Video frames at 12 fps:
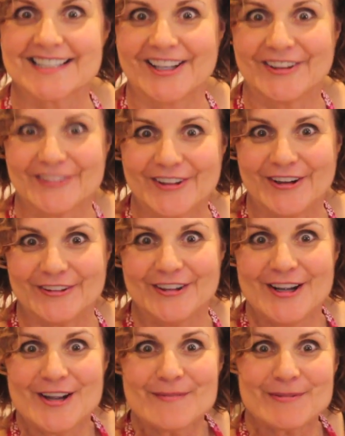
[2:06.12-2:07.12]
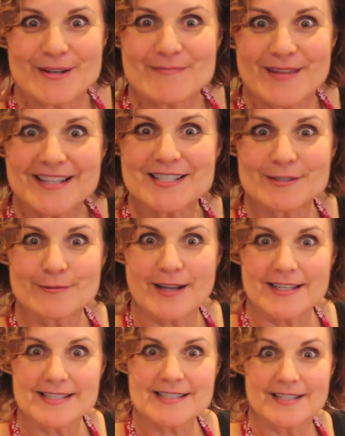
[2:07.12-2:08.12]
I don't know. But it makes the
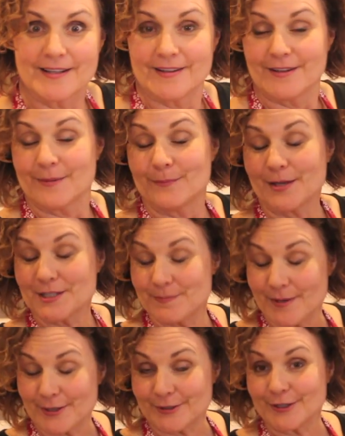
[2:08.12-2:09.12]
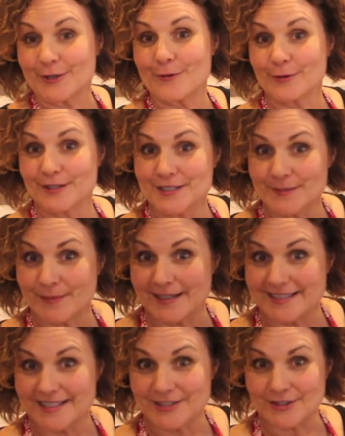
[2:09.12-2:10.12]
rice much better, according to my
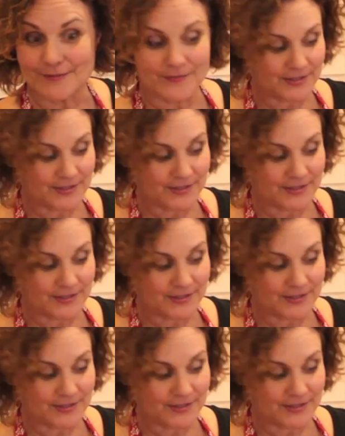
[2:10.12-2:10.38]
teacher.